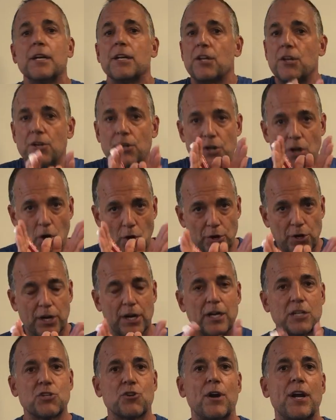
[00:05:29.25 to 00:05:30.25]
You know you're
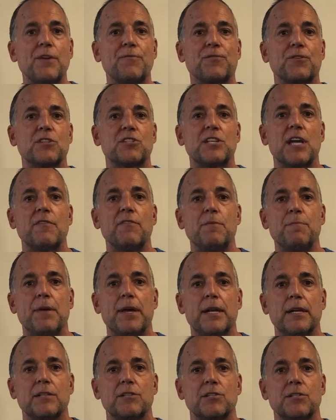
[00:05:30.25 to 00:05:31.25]
gonna train for 7
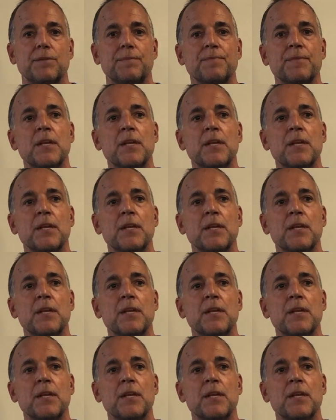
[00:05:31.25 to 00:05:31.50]
minutes.